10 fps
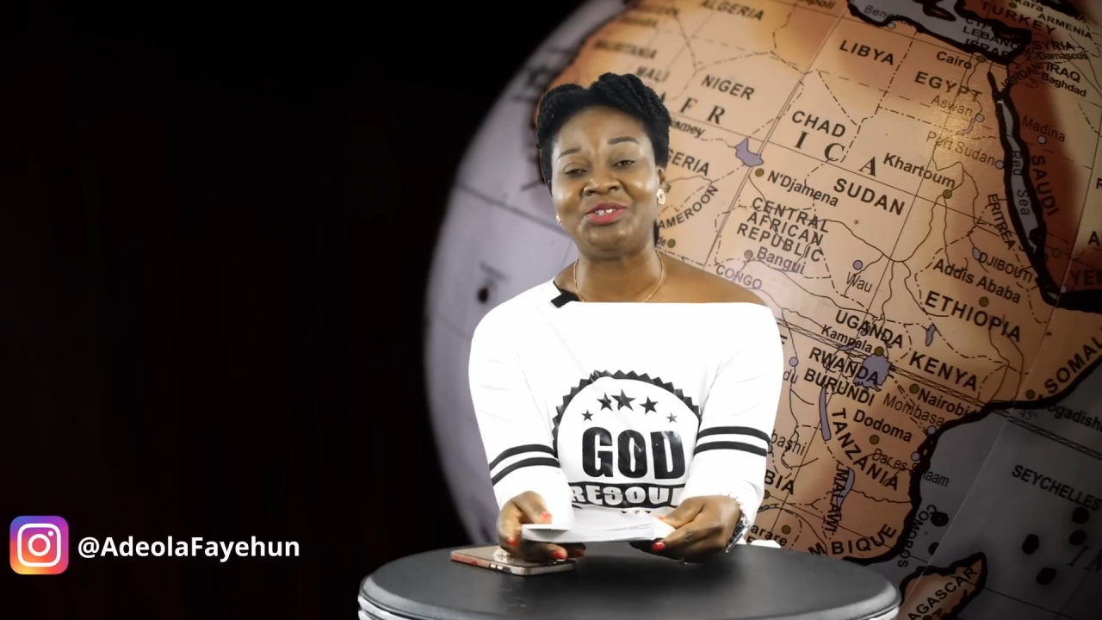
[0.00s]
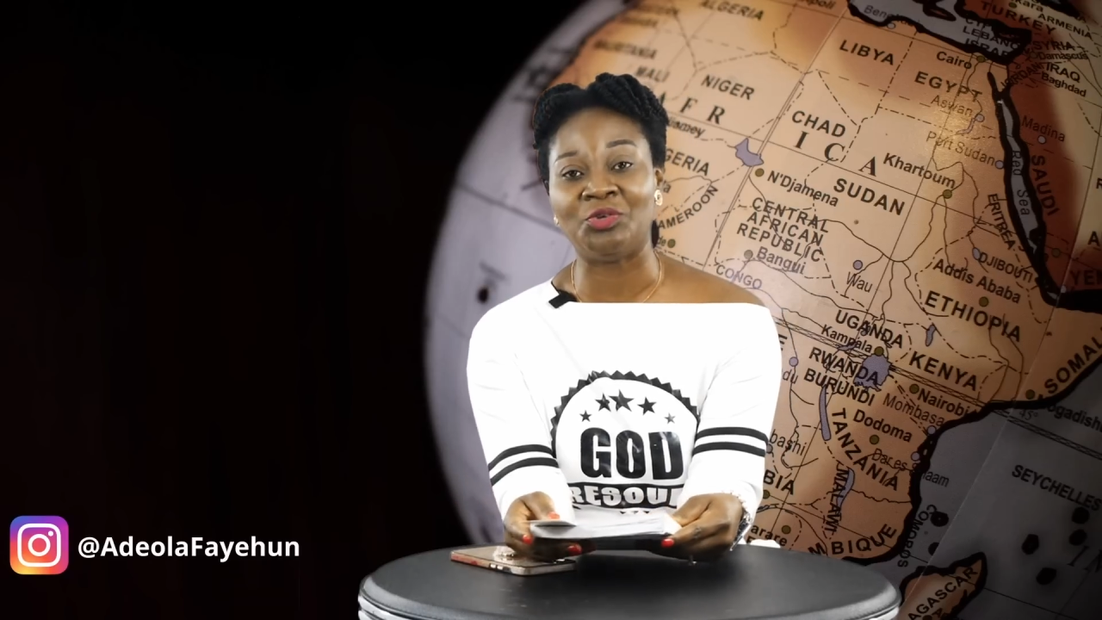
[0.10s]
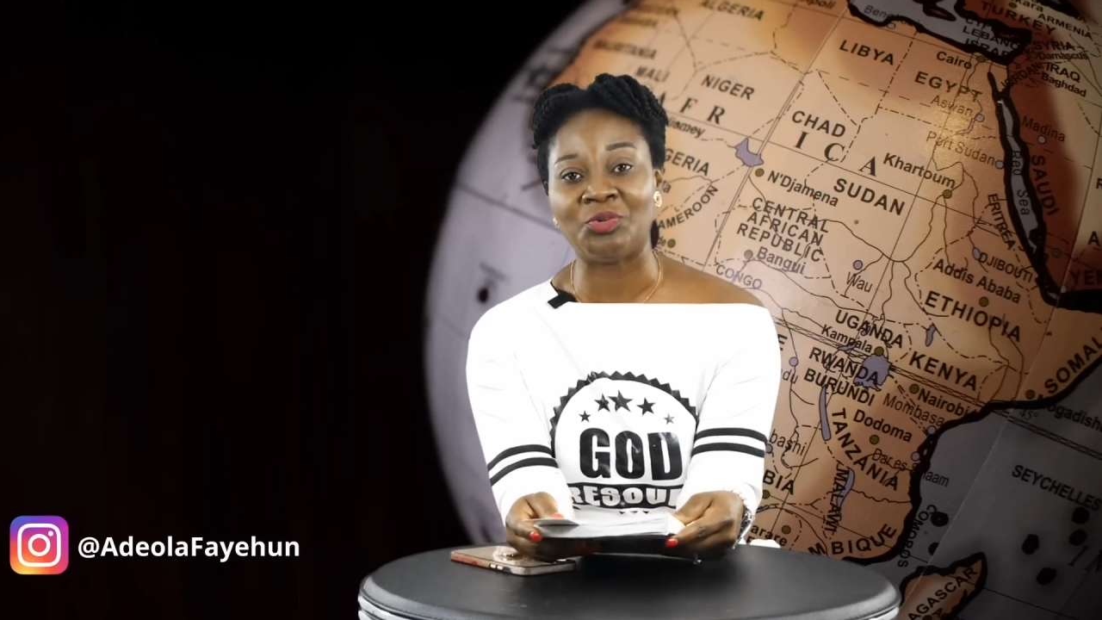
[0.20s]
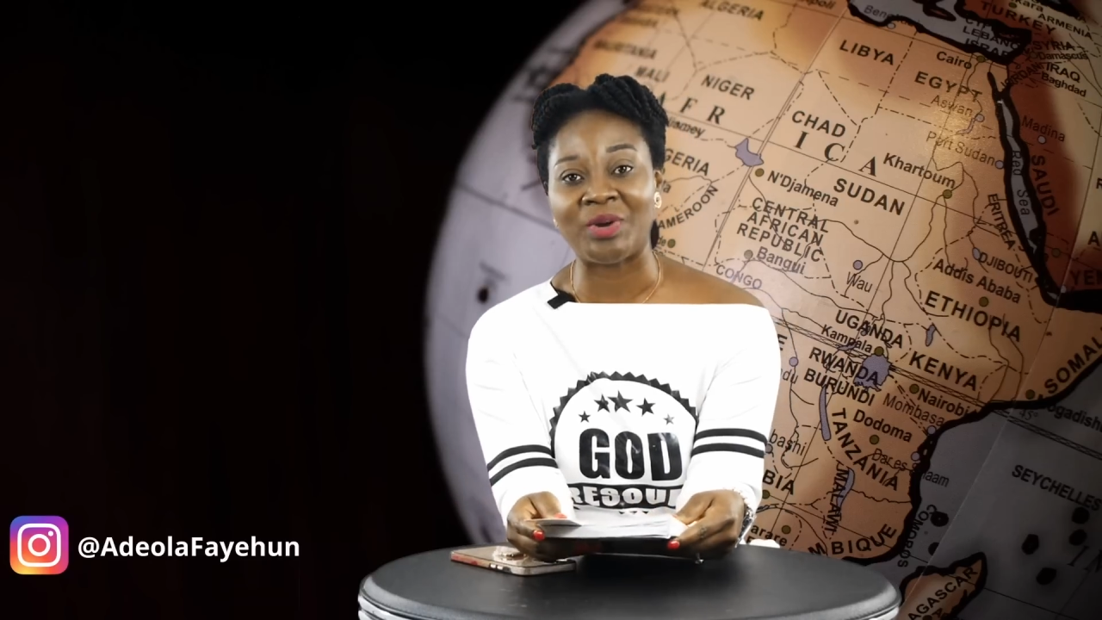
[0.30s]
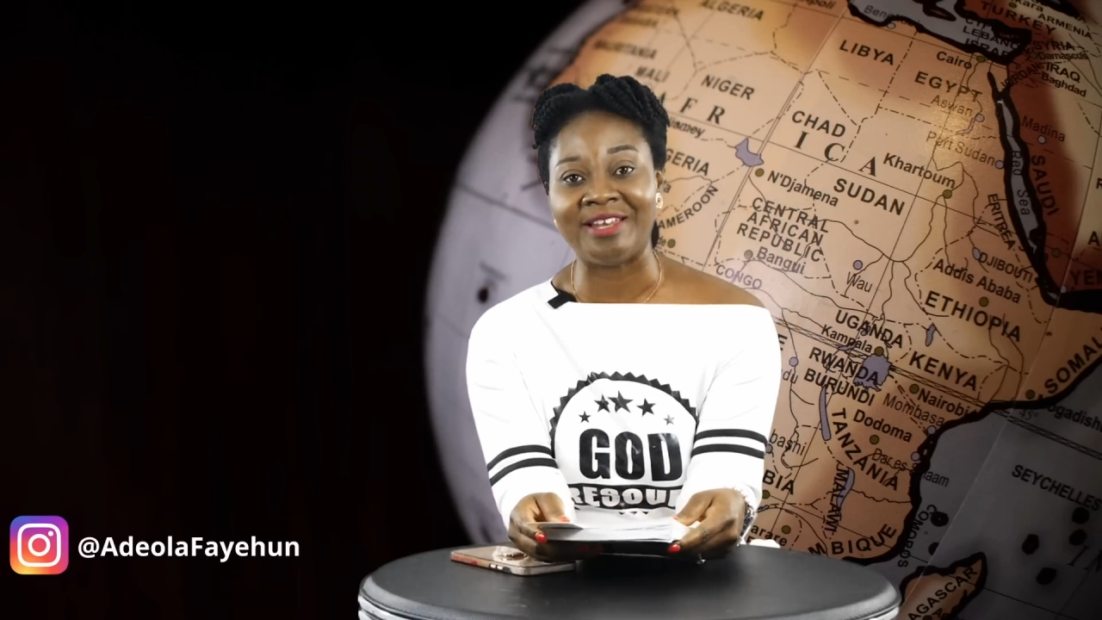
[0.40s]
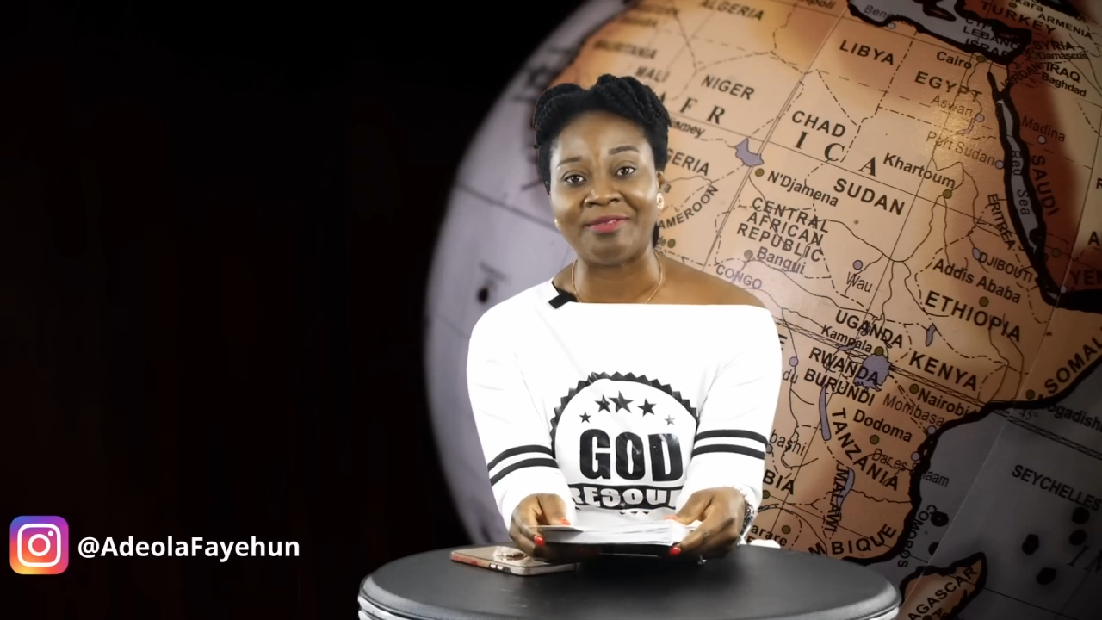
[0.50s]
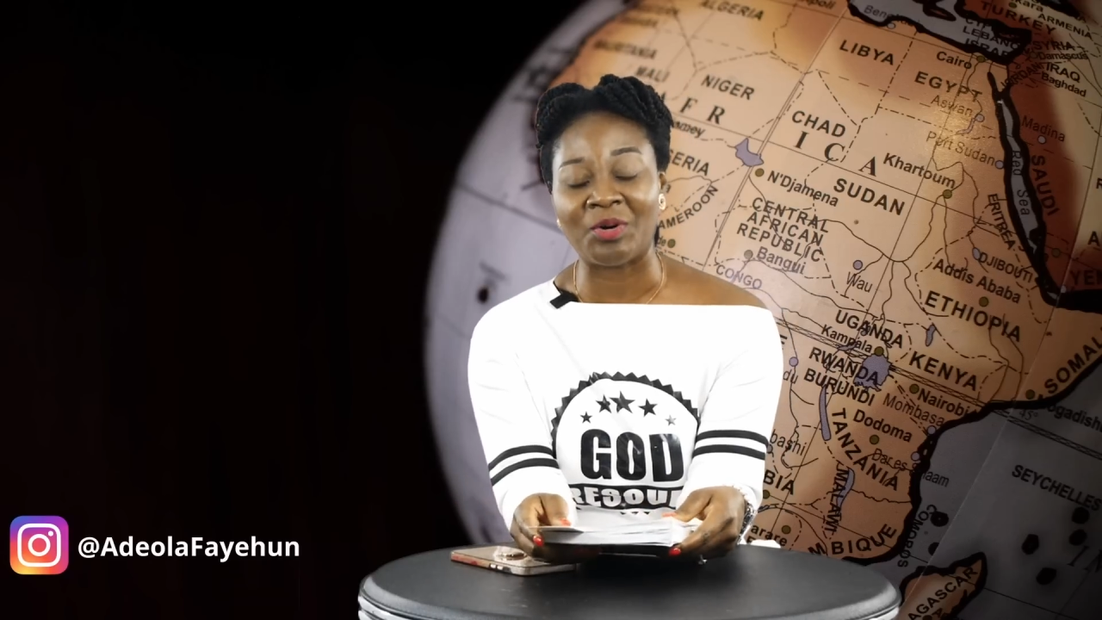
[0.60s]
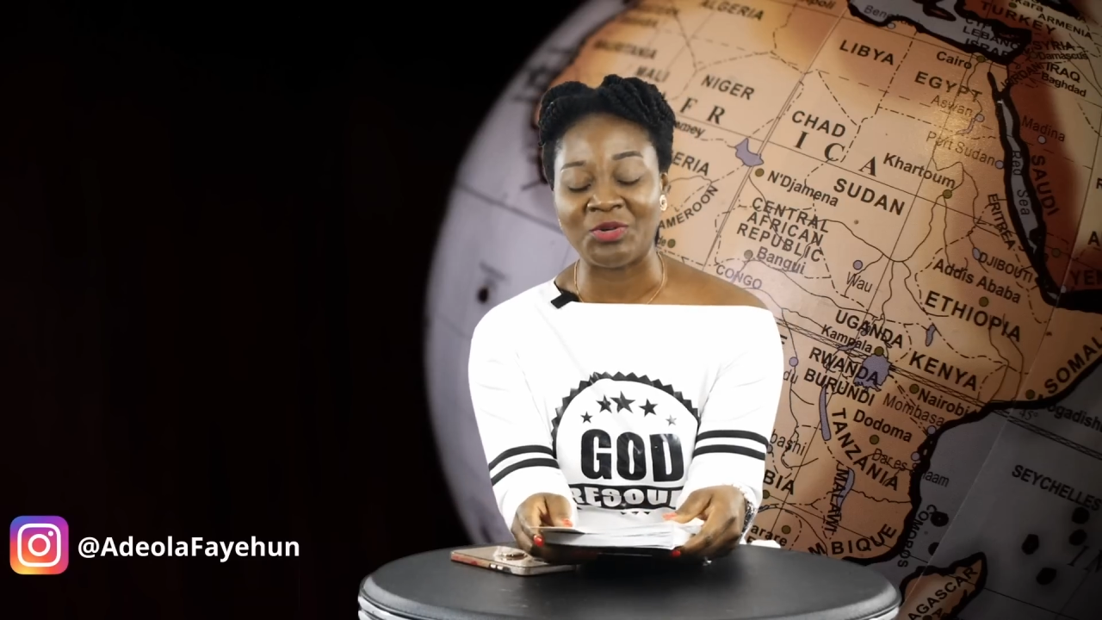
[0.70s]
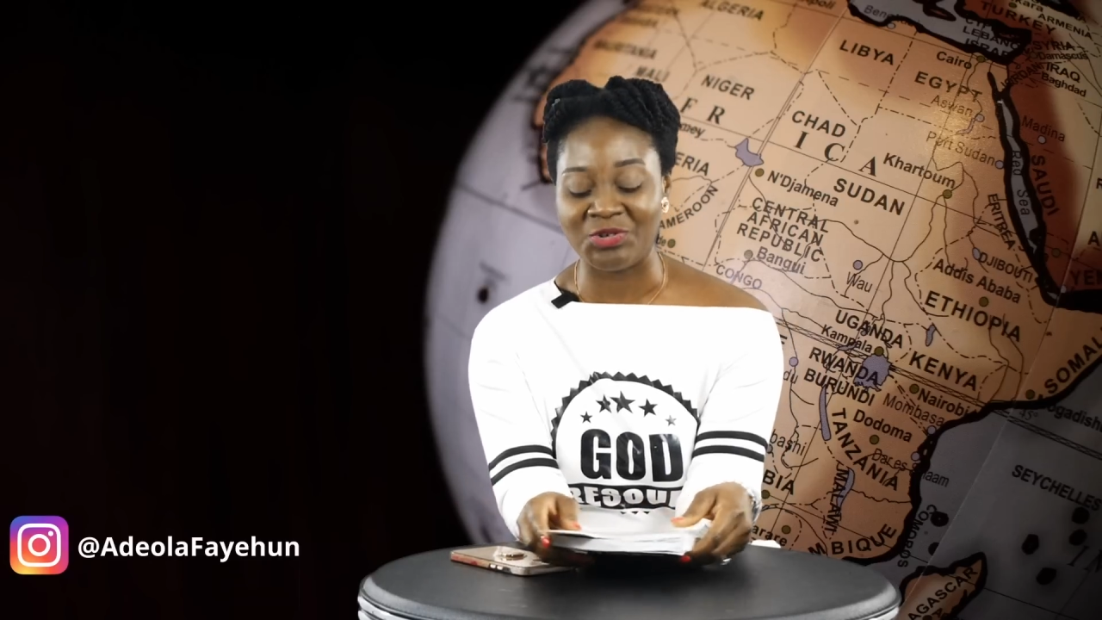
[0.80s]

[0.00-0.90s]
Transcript: to you anymore.